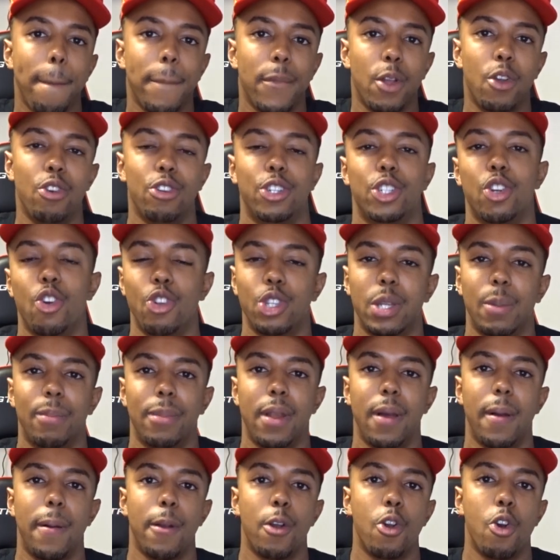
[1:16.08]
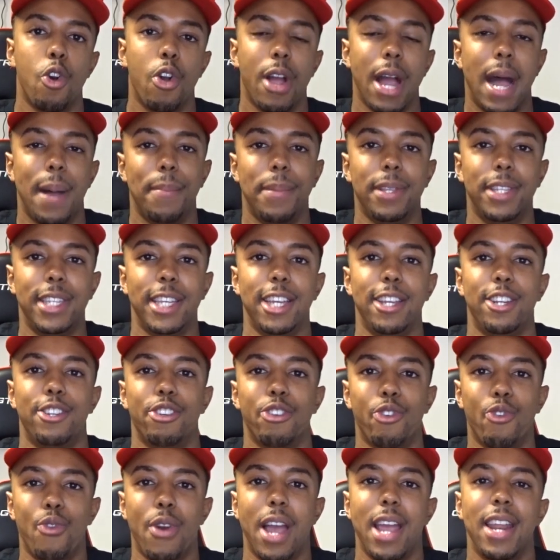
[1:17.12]
Go show some love. Go cop a
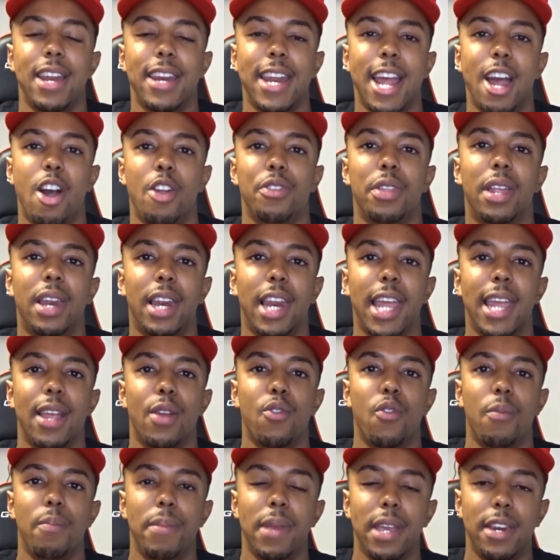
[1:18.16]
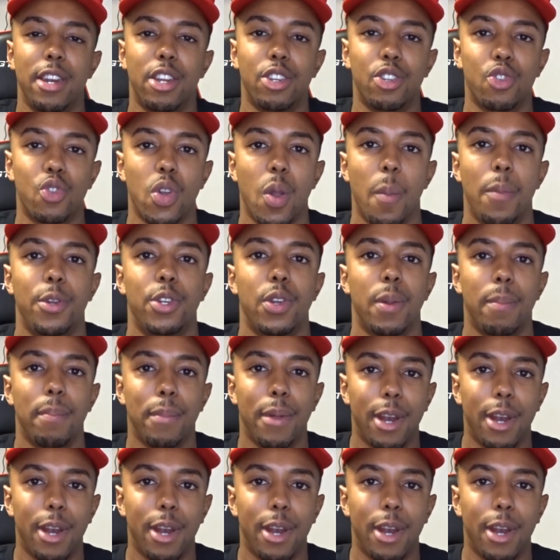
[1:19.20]
t-shirt right now. The link will be in the description